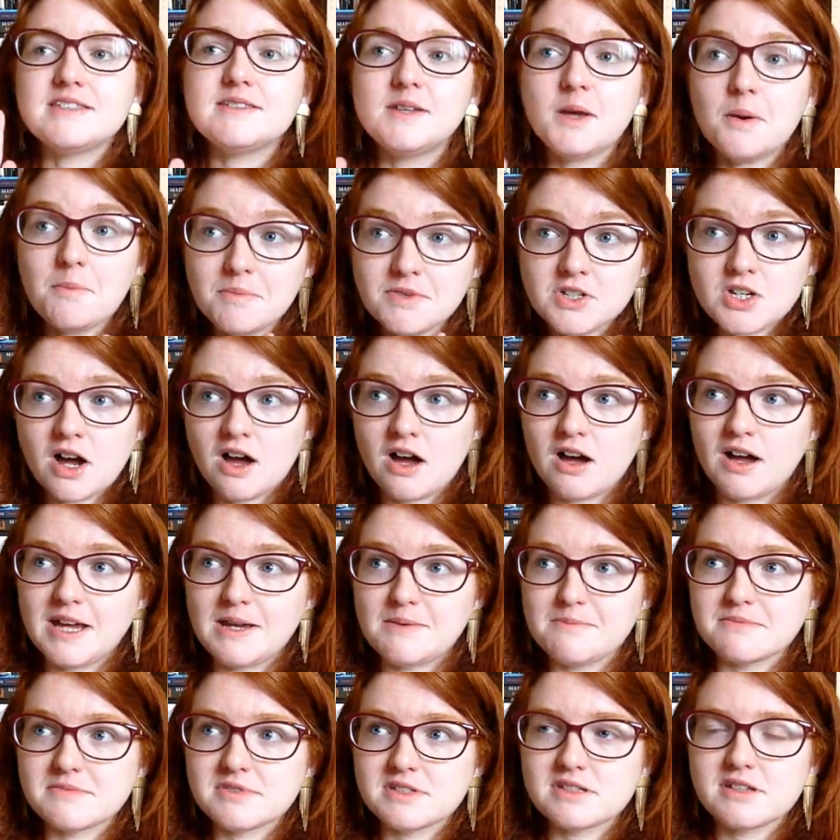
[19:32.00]

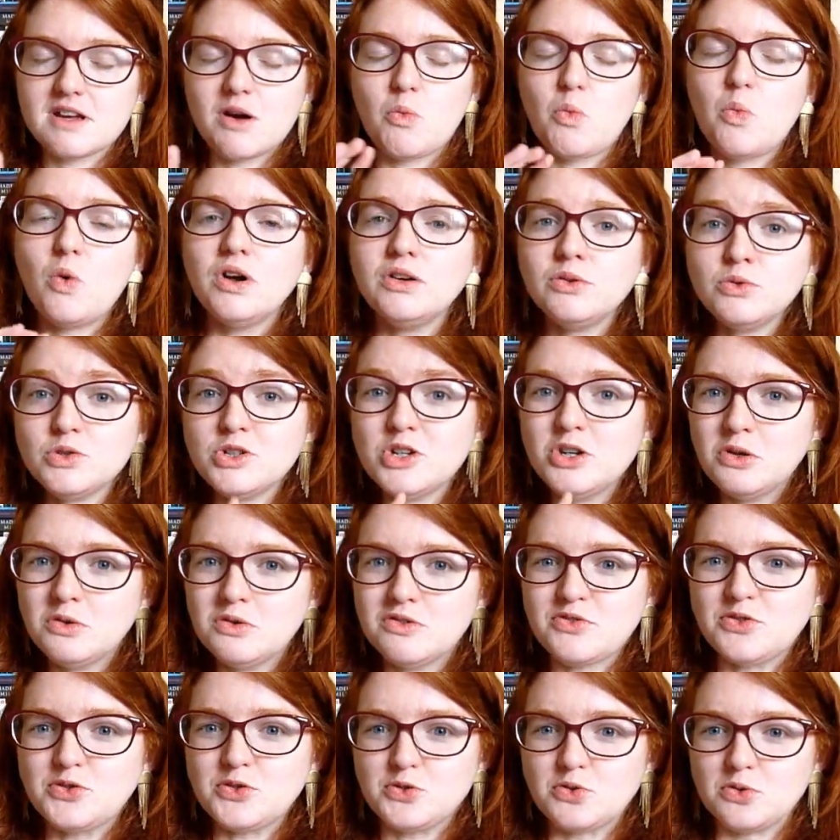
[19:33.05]
Sometimes one or two
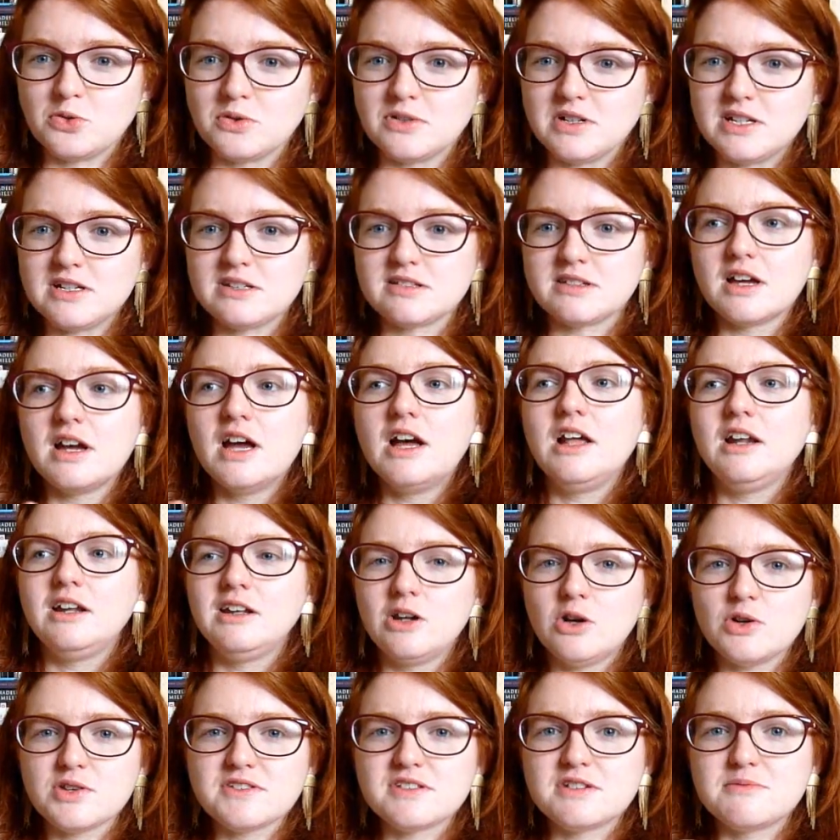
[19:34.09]
of the stories
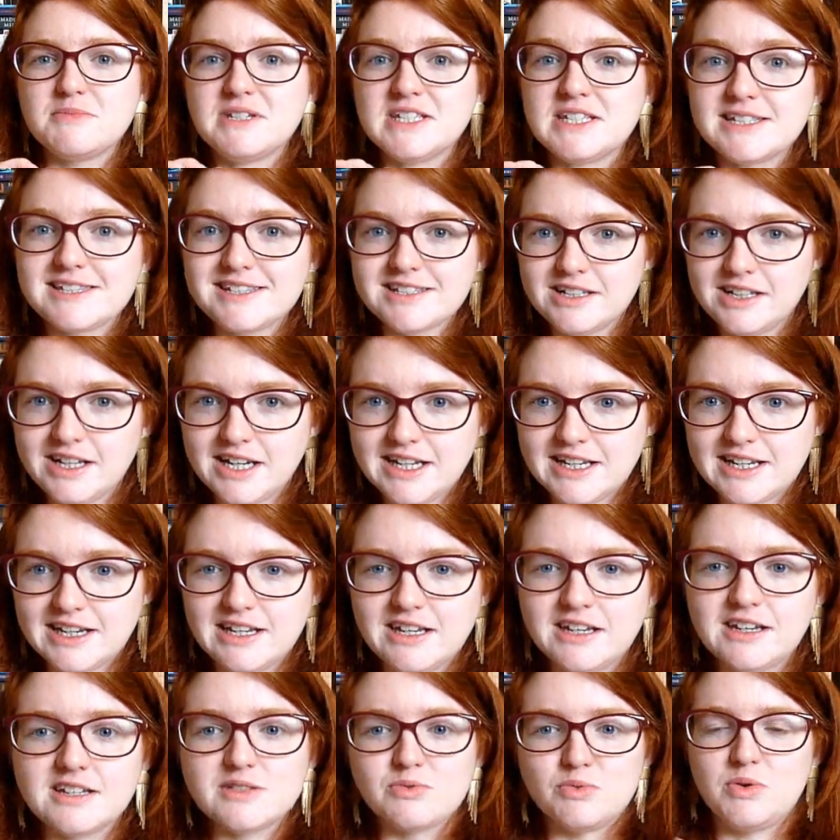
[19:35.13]
lost me
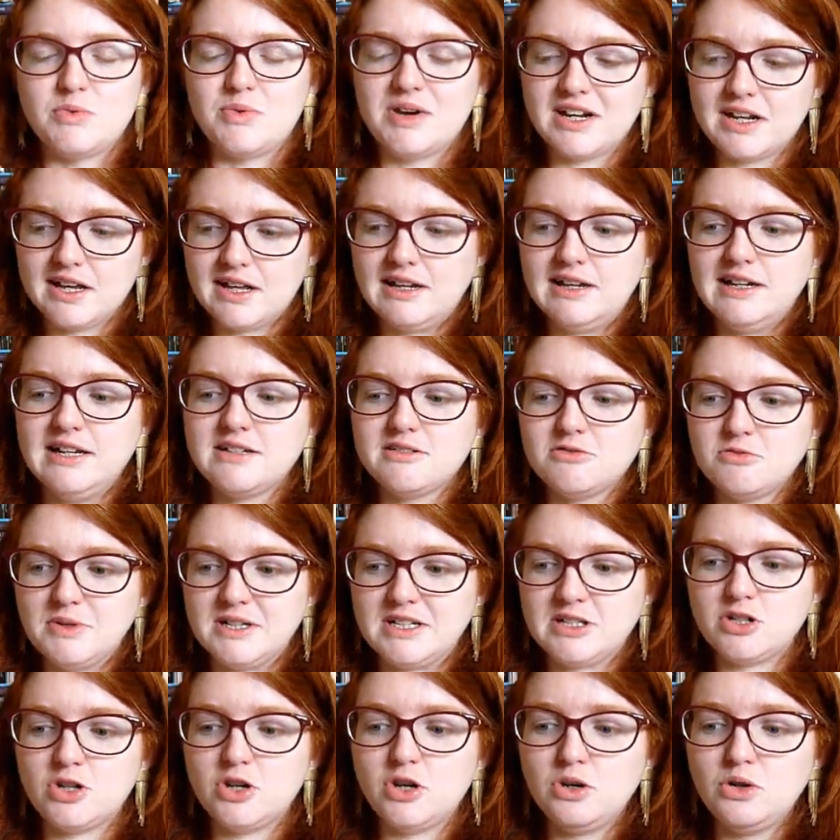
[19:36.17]
slightly because we went a little
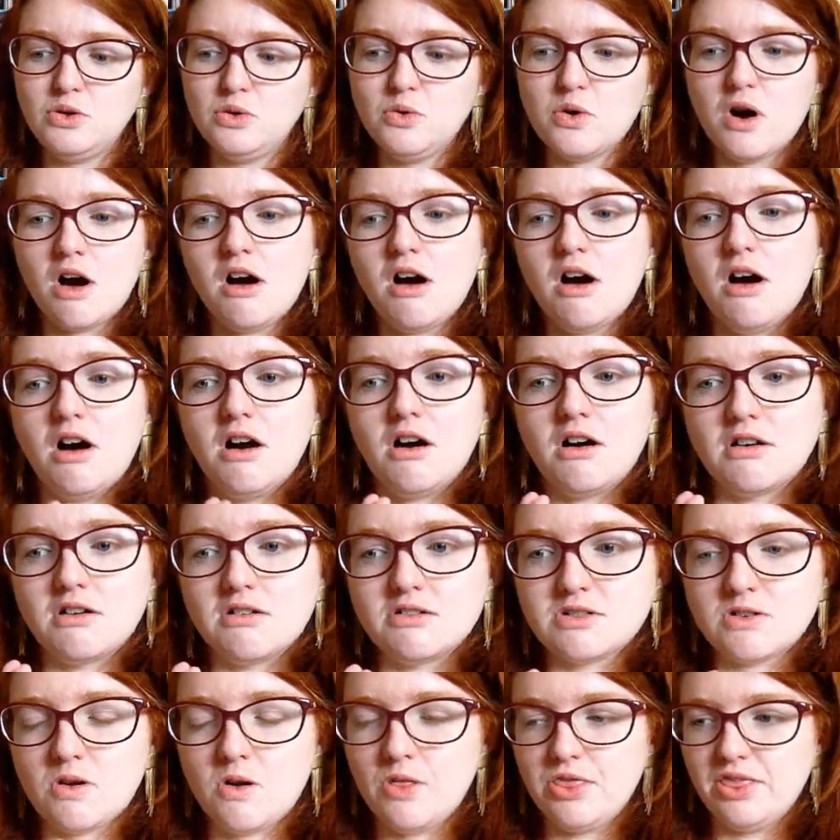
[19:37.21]
bit too
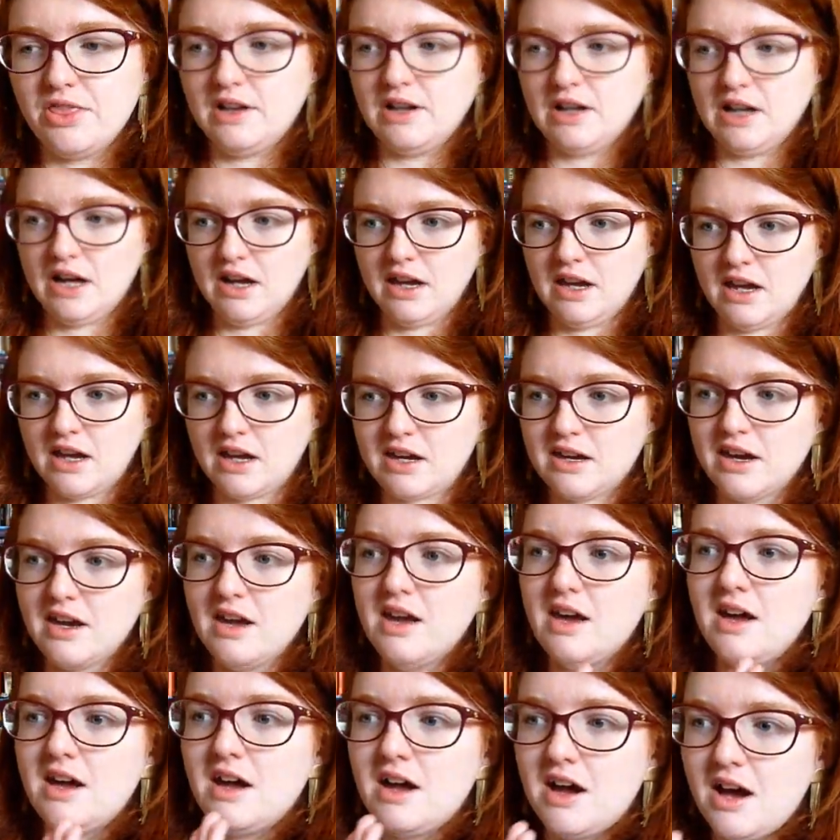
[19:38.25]
hard on the, like,
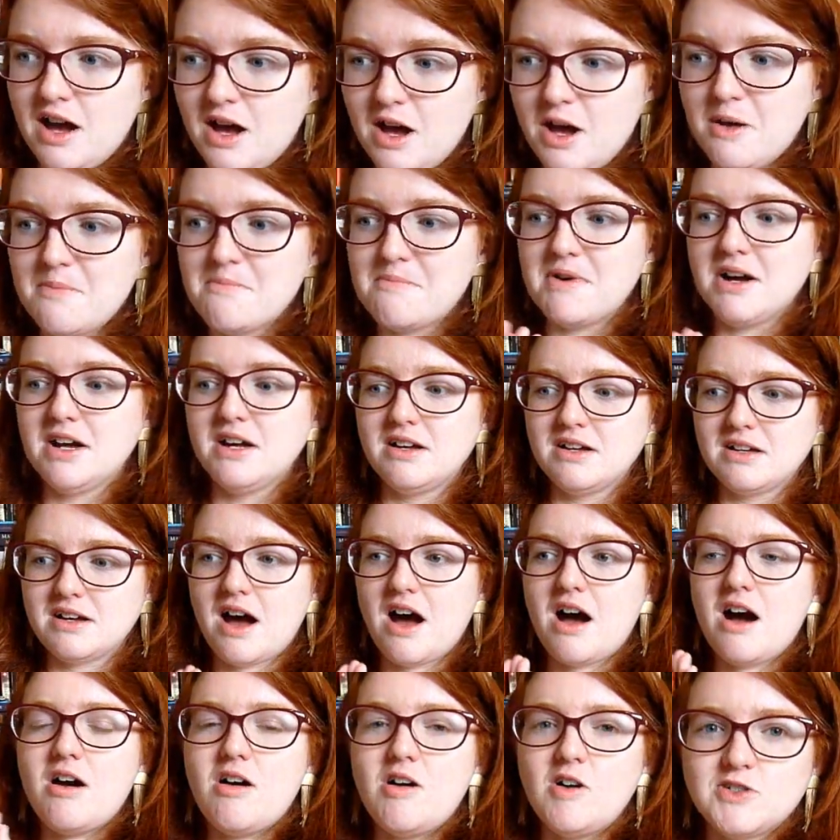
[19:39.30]

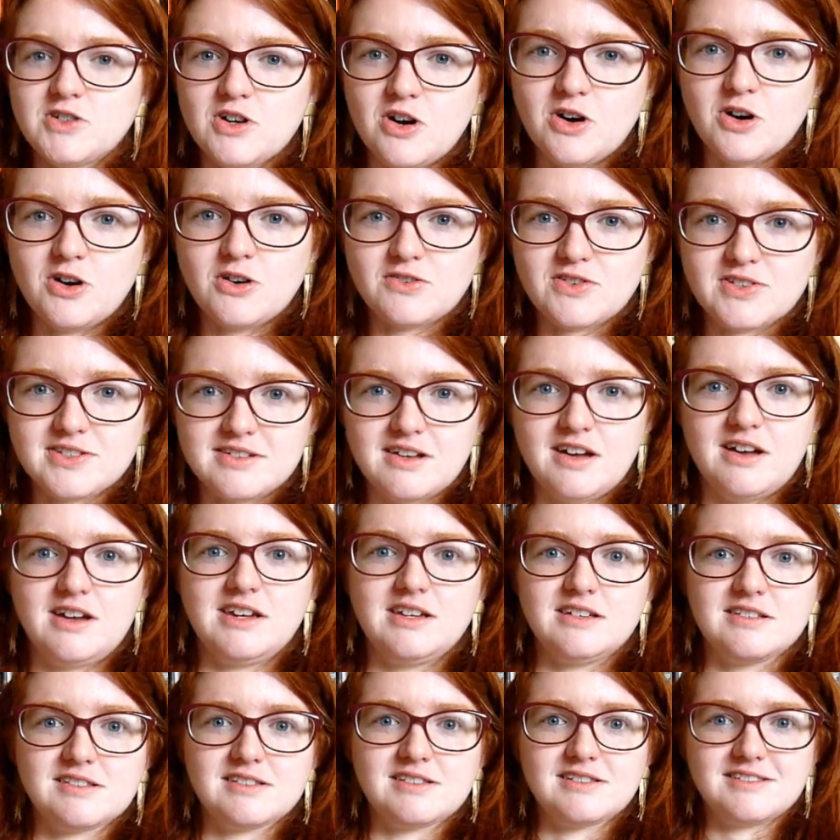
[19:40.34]
hard, hard
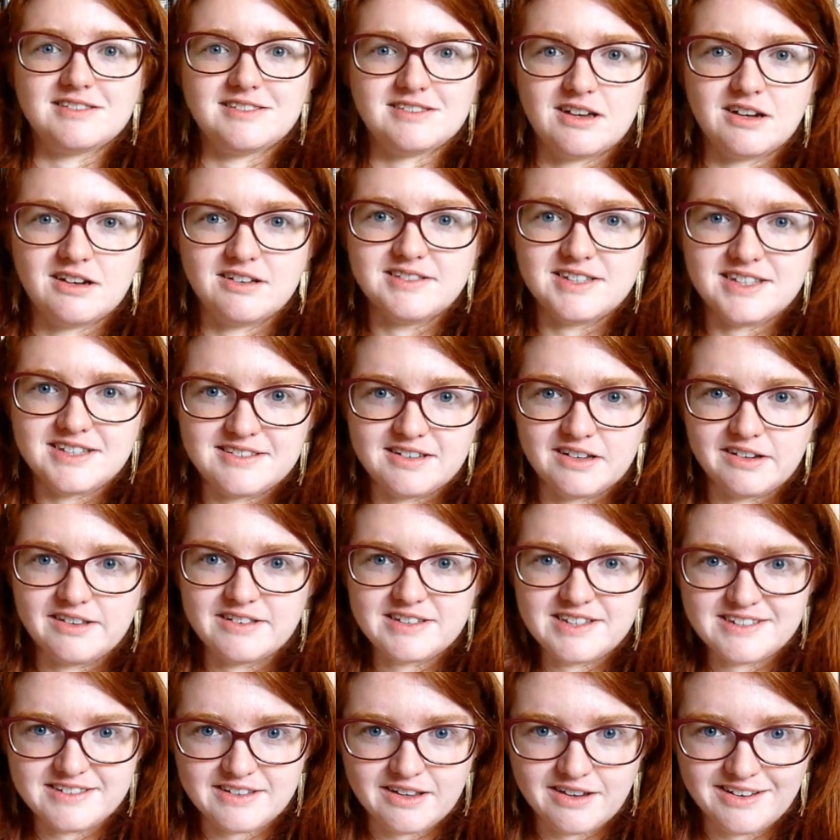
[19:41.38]
science,
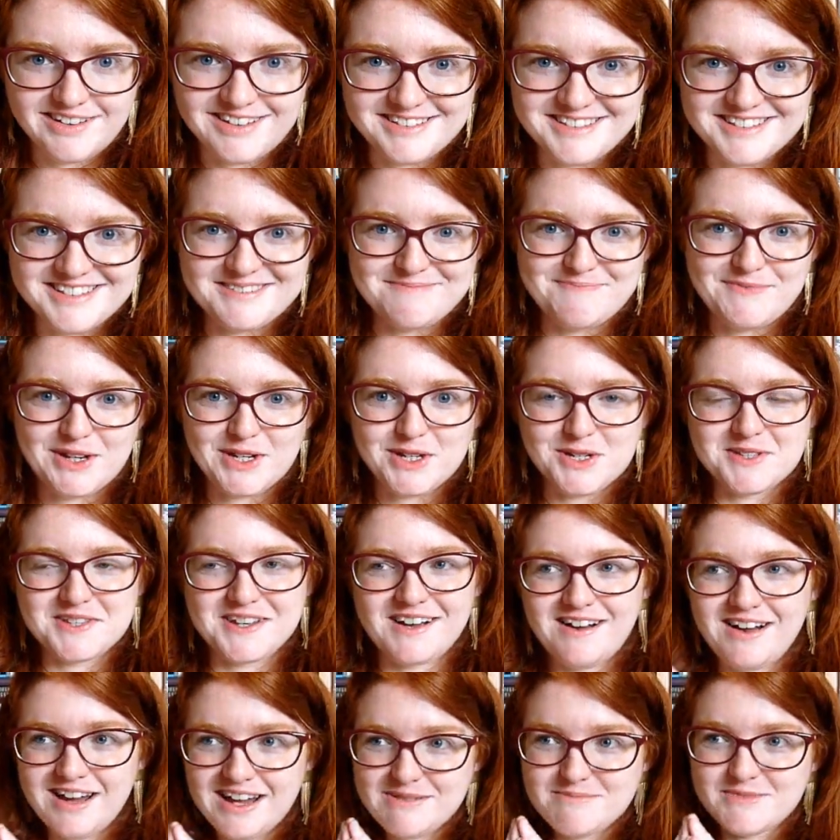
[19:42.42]
sciencey, because
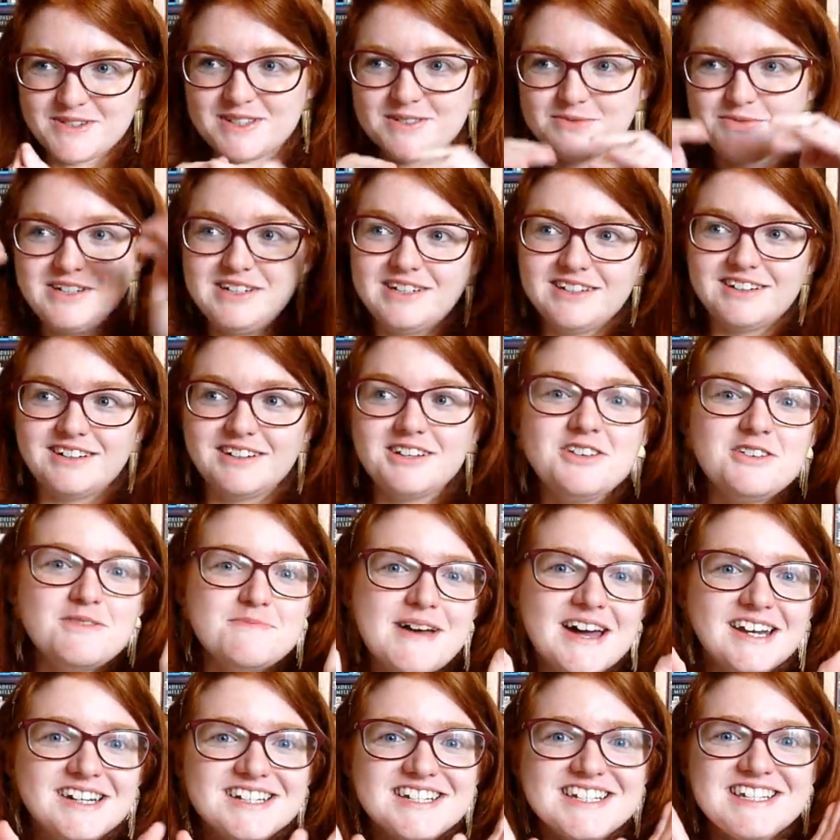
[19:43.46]
I am a sweet little
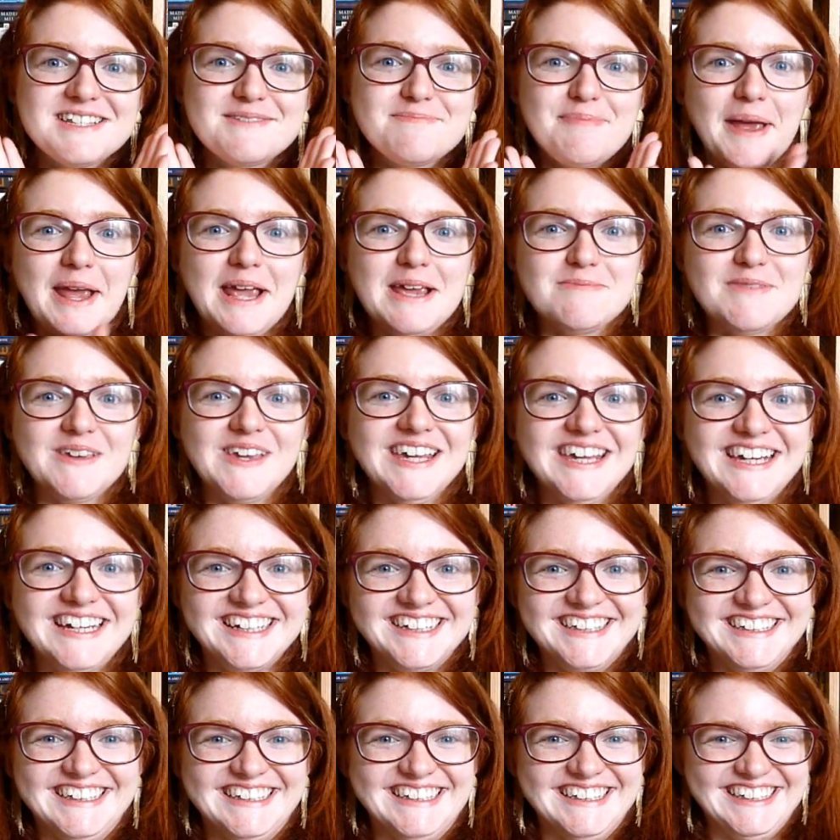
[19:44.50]
humanities baby.